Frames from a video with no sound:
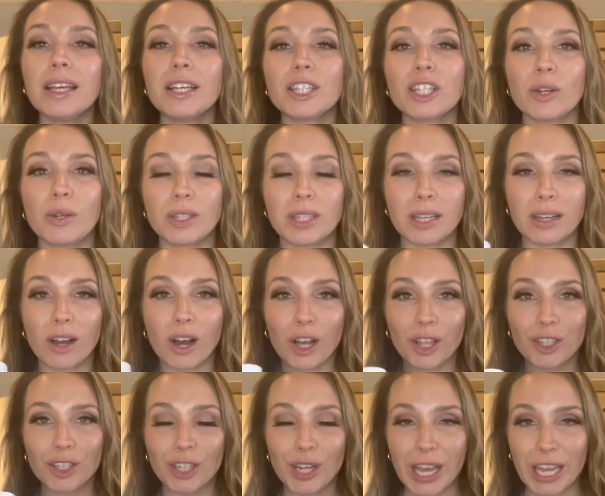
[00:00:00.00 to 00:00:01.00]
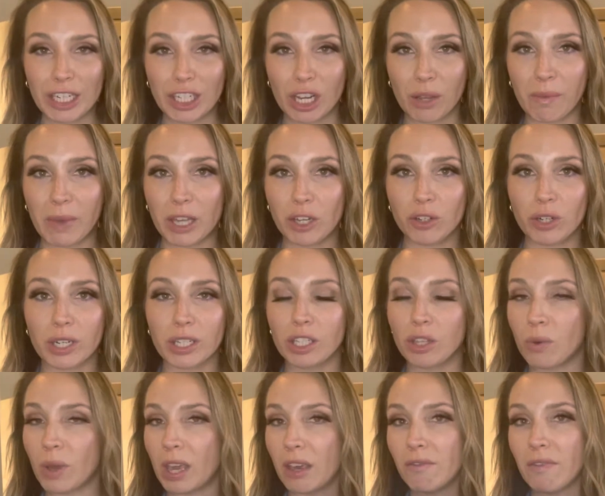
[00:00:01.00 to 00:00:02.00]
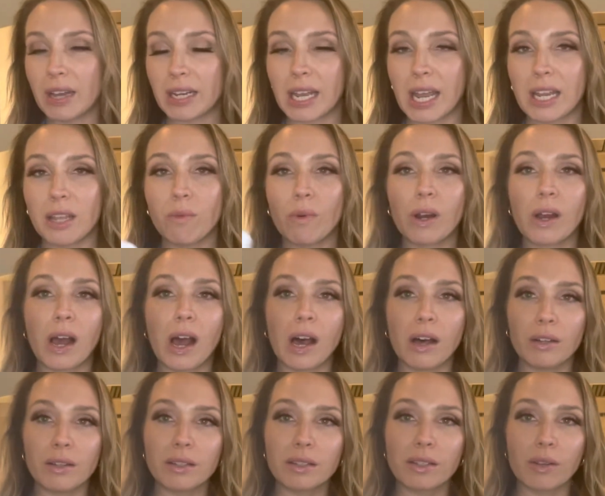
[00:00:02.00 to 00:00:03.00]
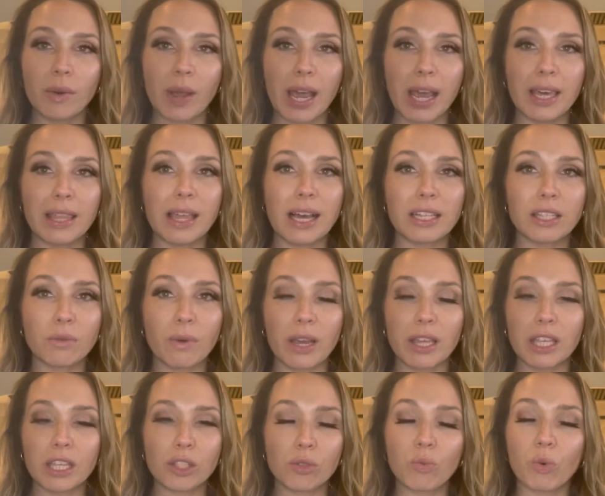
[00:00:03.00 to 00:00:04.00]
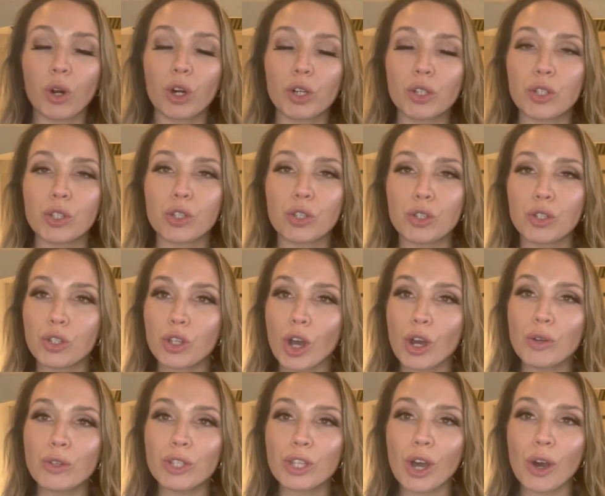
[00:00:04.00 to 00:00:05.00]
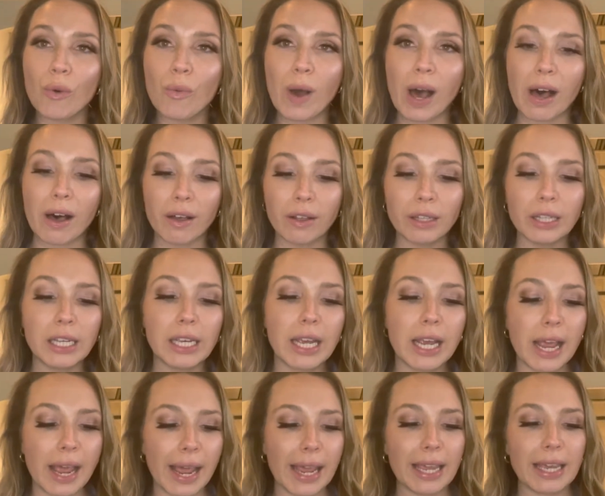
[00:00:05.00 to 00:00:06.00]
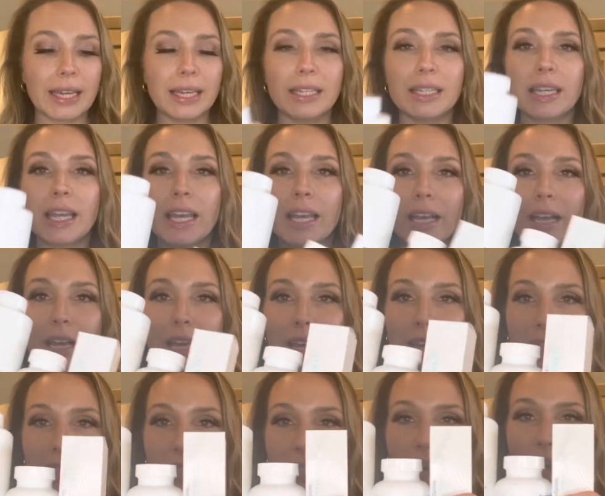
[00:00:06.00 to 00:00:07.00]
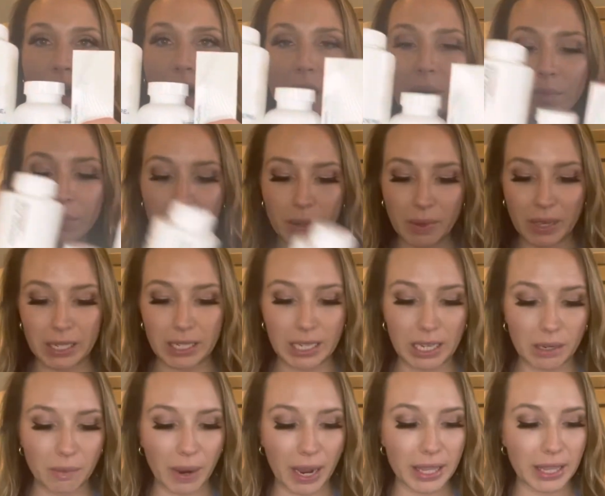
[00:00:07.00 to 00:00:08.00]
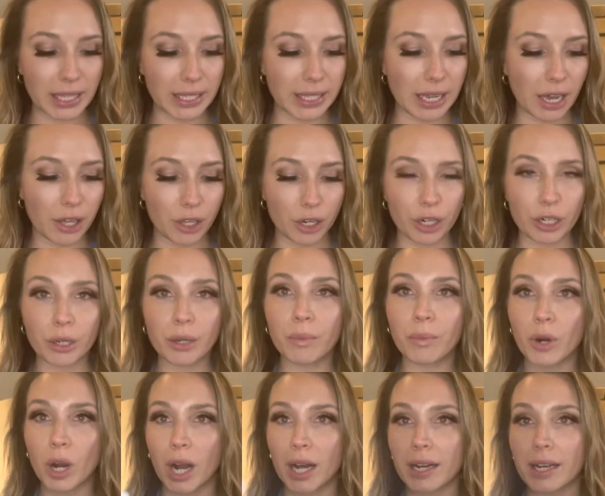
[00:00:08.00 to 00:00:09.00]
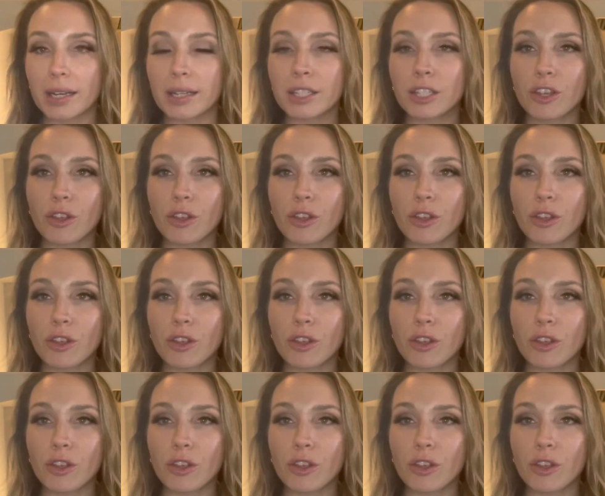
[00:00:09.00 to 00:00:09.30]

So it's a collagen HA matrix you can't find anywhere else, okay? That's why this works so well. And it is complemented by these other products.